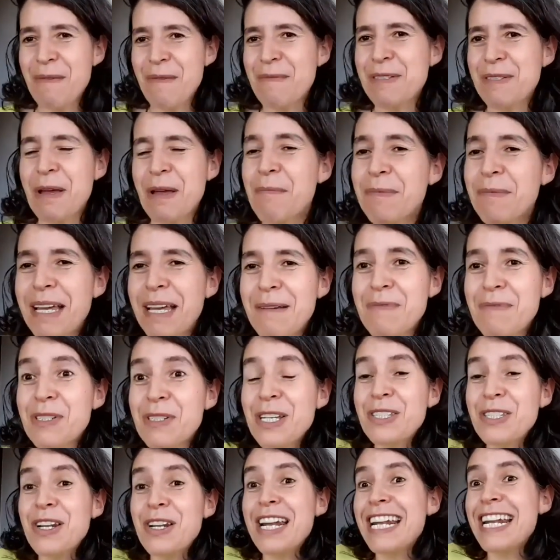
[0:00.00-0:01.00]
sometimes
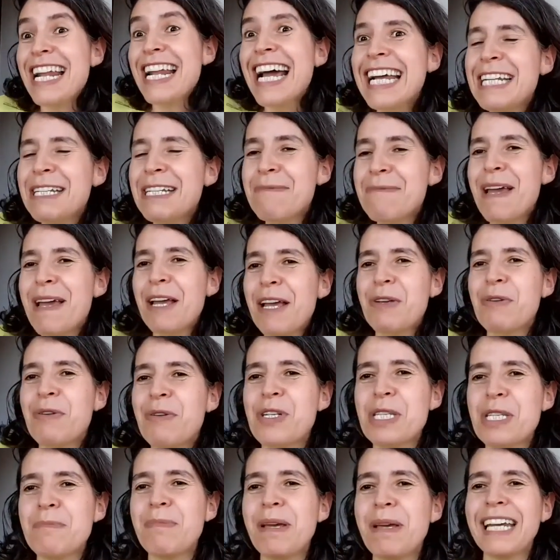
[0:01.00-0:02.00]
just a nightmare. You
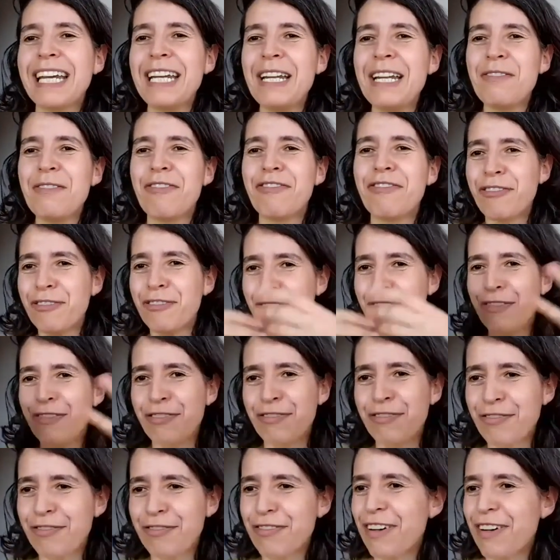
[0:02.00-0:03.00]
just begin
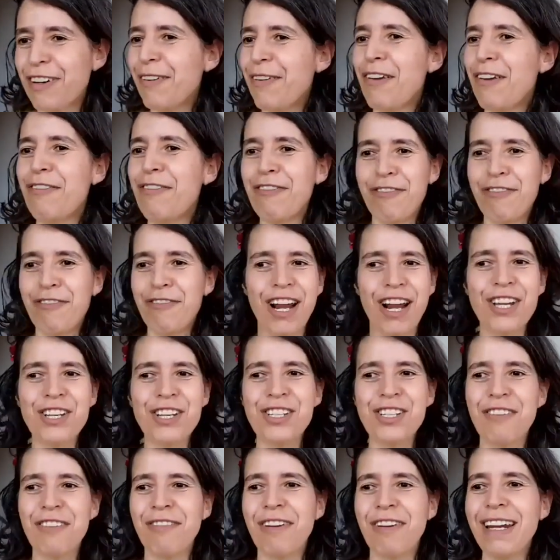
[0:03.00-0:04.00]
very
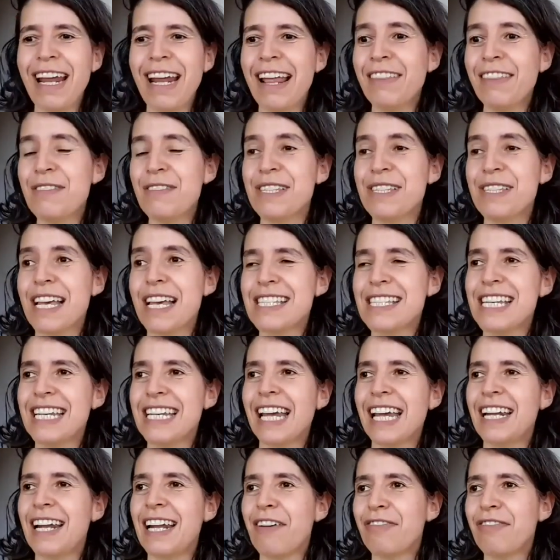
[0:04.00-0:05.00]
fresh and very
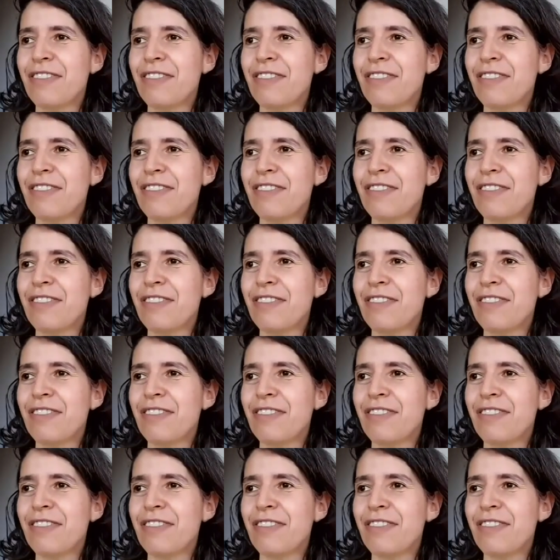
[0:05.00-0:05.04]
enthusiastic, and